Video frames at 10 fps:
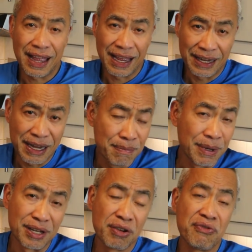I have
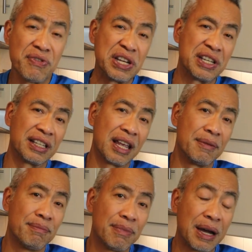been freezing
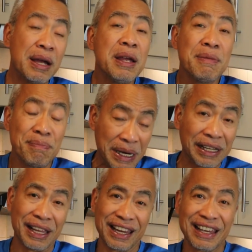them, but
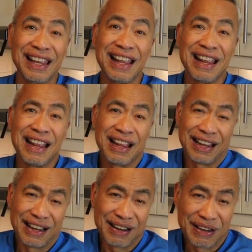pickling
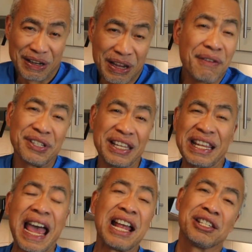gives an
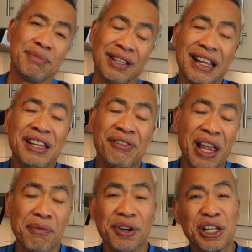enhancement in the
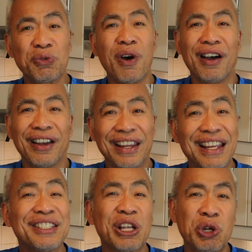flavor. That's why
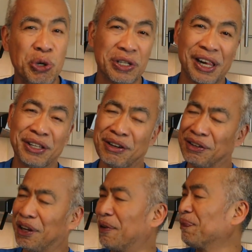it's a good
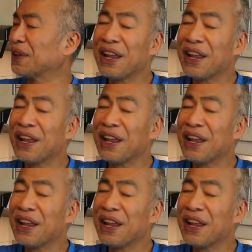alternative.